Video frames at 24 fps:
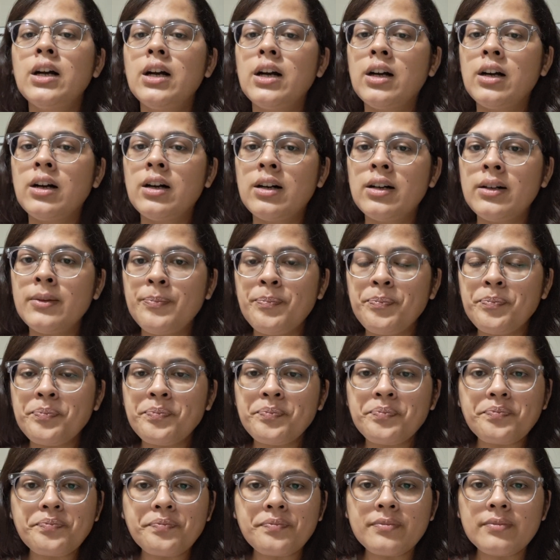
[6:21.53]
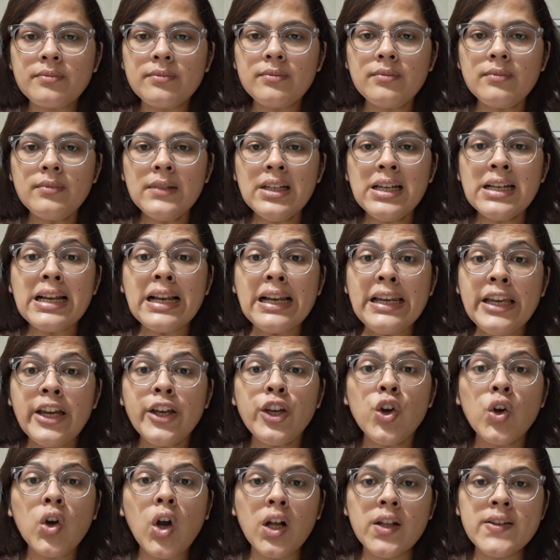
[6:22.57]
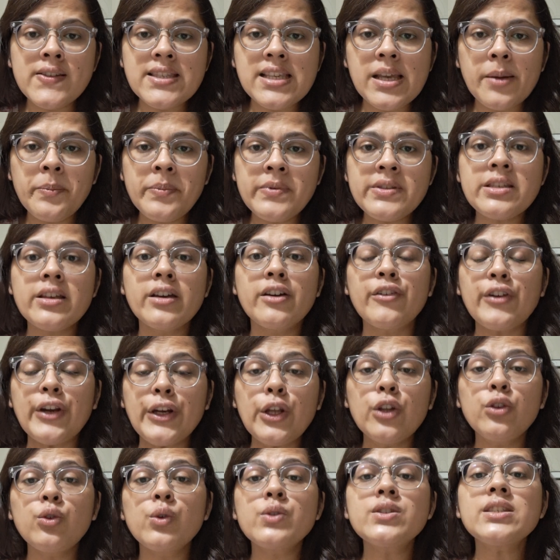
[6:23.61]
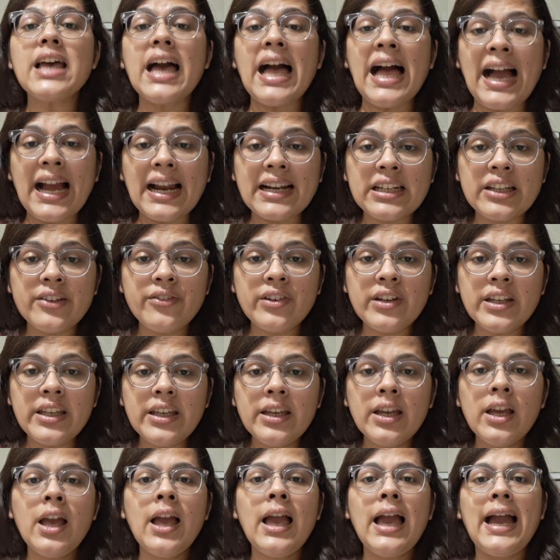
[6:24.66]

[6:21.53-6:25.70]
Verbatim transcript: Um, clear your concepts read your notes actively